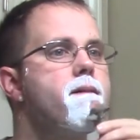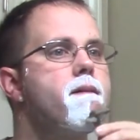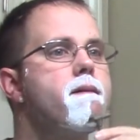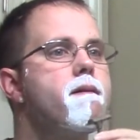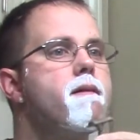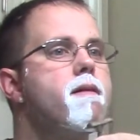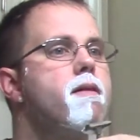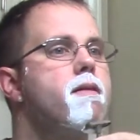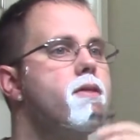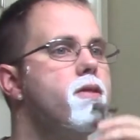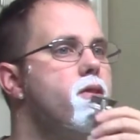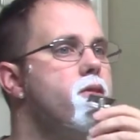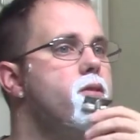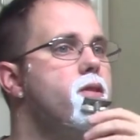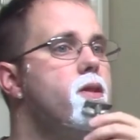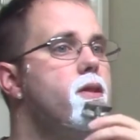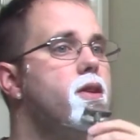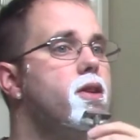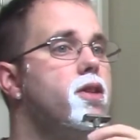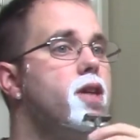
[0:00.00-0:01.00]
get just
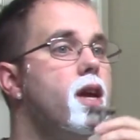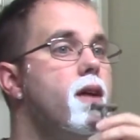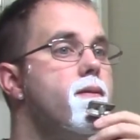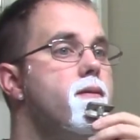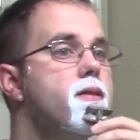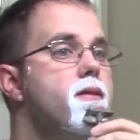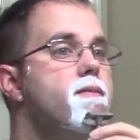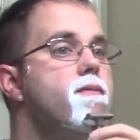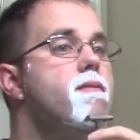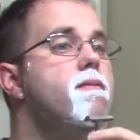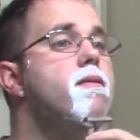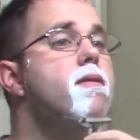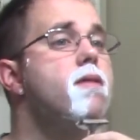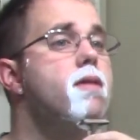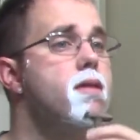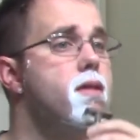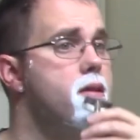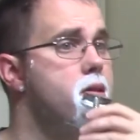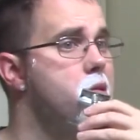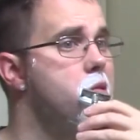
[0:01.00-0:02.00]
good a shave as if
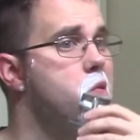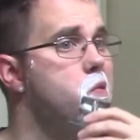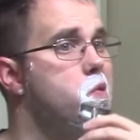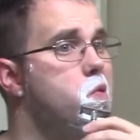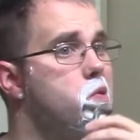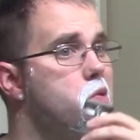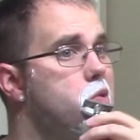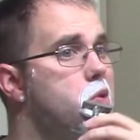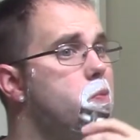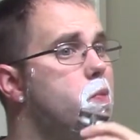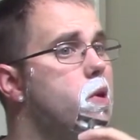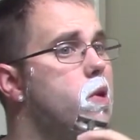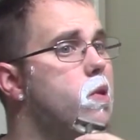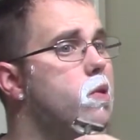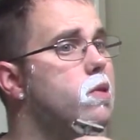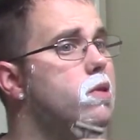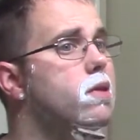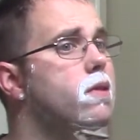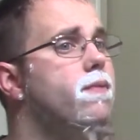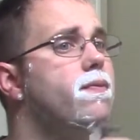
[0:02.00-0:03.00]
somebody
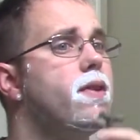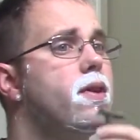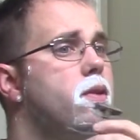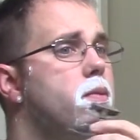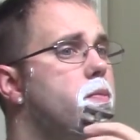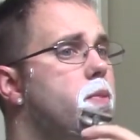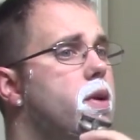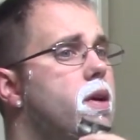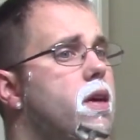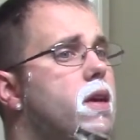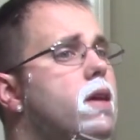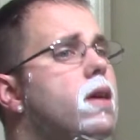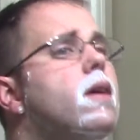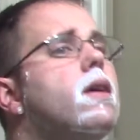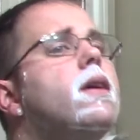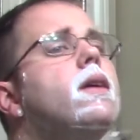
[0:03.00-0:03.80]
uses a feather blade